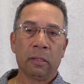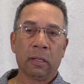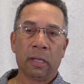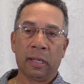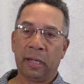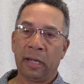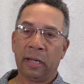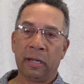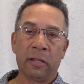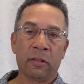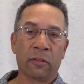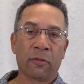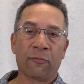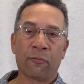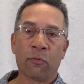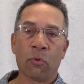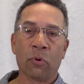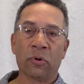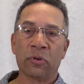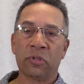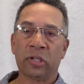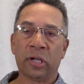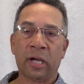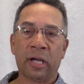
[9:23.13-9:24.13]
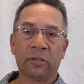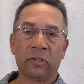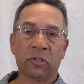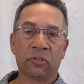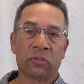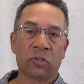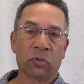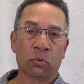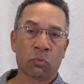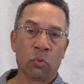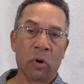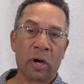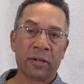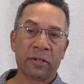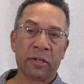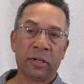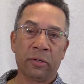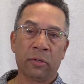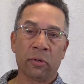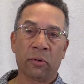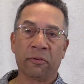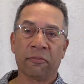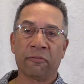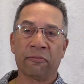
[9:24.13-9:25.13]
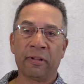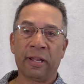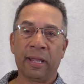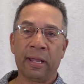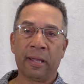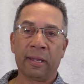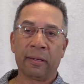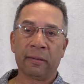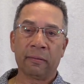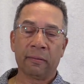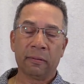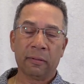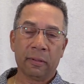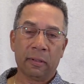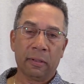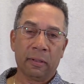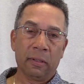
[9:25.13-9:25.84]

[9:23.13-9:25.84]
and any of the four judges is watching your event.